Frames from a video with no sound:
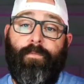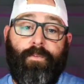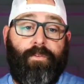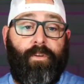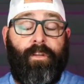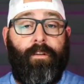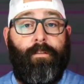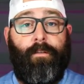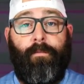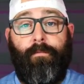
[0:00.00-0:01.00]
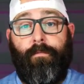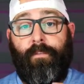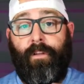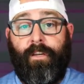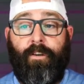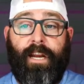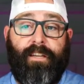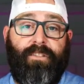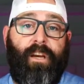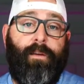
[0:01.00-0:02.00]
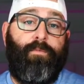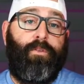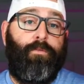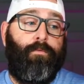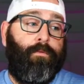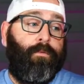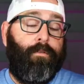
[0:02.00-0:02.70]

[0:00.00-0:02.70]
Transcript: so that the lender has time to